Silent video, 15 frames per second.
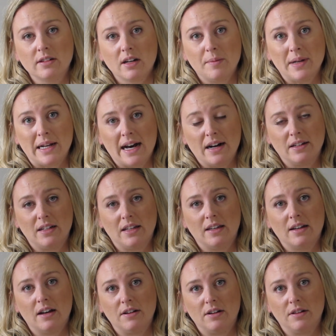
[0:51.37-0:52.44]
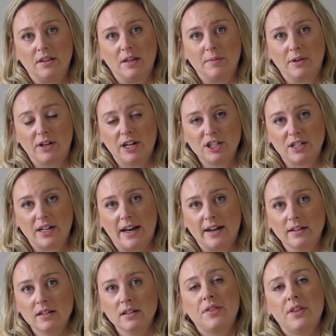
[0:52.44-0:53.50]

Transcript: criminality under the Immigration Act.